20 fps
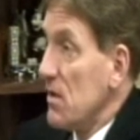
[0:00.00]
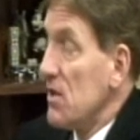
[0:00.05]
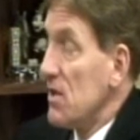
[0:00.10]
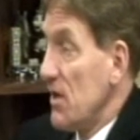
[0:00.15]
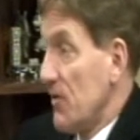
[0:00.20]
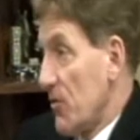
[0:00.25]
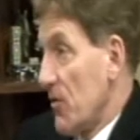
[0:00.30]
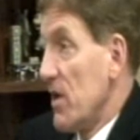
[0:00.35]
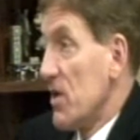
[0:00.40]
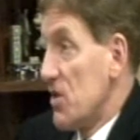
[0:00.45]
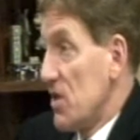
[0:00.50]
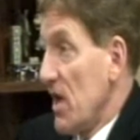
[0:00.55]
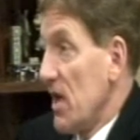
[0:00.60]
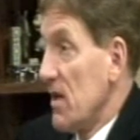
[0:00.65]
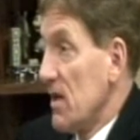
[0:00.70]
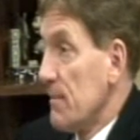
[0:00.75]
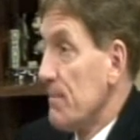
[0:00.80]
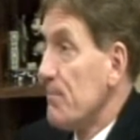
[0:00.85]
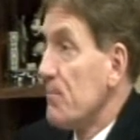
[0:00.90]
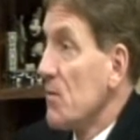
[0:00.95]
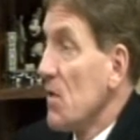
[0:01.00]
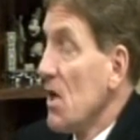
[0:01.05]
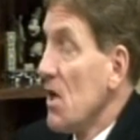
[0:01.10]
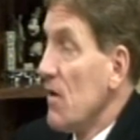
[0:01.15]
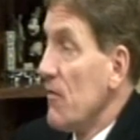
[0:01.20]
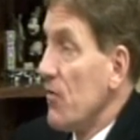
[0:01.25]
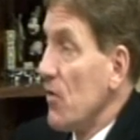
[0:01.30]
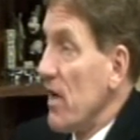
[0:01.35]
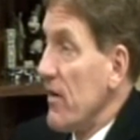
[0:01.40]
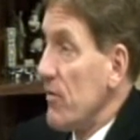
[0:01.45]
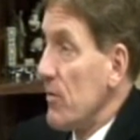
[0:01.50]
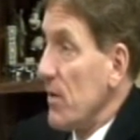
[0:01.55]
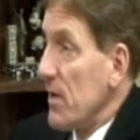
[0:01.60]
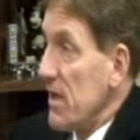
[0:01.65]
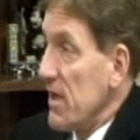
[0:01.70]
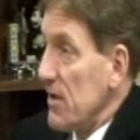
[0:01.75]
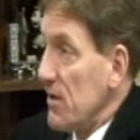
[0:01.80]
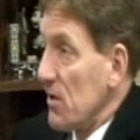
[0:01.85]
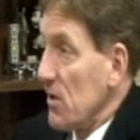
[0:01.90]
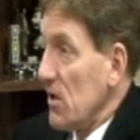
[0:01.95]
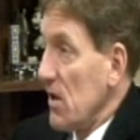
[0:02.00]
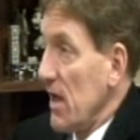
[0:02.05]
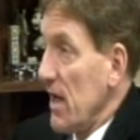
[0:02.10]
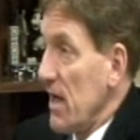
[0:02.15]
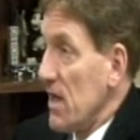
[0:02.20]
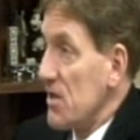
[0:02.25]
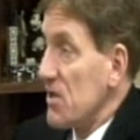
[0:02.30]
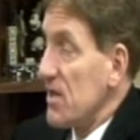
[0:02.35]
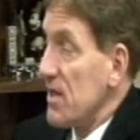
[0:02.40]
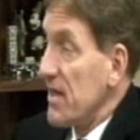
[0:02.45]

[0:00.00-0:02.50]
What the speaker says: differentiate it for everybody in their class.